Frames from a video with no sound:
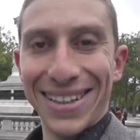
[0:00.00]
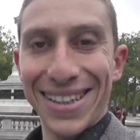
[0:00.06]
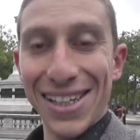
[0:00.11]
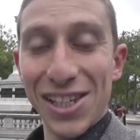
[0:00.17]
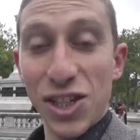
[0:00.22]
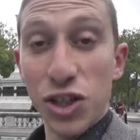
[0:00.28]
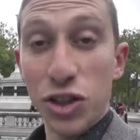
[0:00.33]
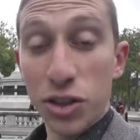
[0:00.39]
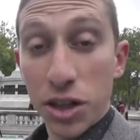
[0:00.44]

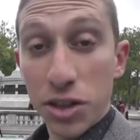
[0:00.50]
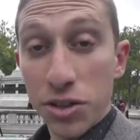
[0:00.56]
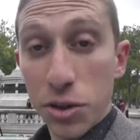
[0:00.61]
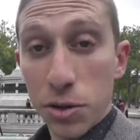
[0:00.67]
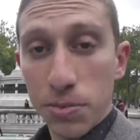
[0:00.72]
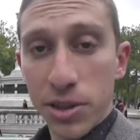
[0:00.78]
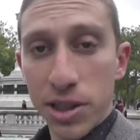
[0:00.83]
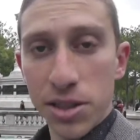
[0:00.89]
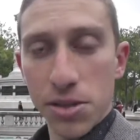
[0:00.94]

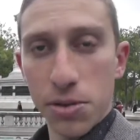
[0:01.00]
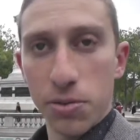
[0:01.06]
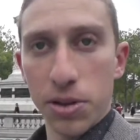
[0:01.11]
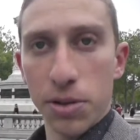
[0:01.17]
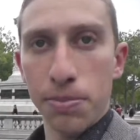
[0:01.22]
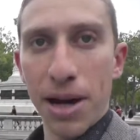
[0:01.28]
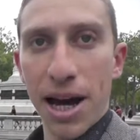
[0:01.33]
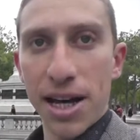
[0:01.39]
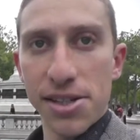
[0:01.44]
disgruntlement
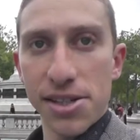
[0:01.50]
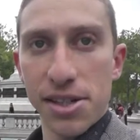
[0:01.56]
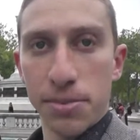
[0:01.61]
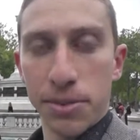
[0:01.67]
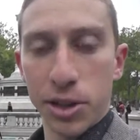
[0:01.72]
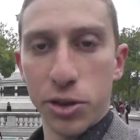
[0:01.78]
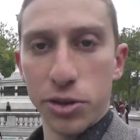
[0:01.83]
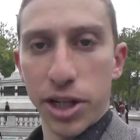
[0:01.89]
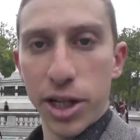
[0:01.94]
with mass
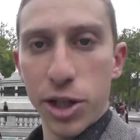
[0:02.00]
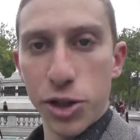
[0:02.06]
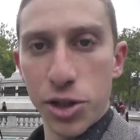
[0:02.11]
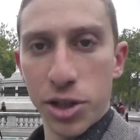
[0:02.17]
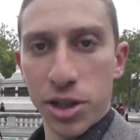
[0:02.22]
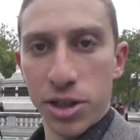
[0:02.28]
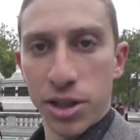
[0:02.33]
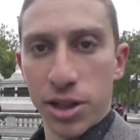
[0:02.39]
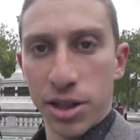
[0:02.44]

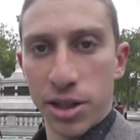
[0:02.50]
immigration